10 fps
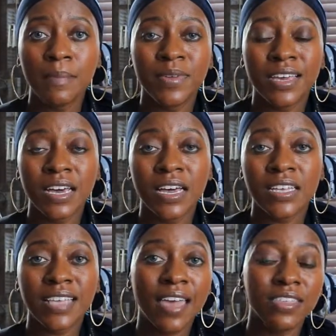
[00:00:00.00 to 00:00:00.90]

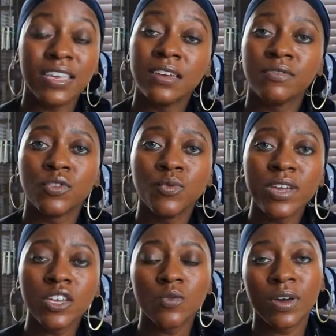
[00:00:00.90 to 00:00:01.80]
because at the end of the
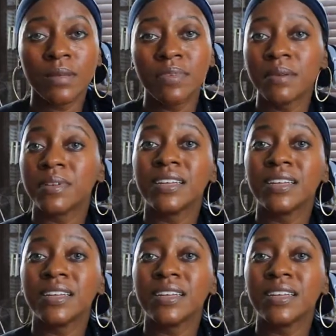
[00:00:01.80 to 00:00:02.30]
week you want to be able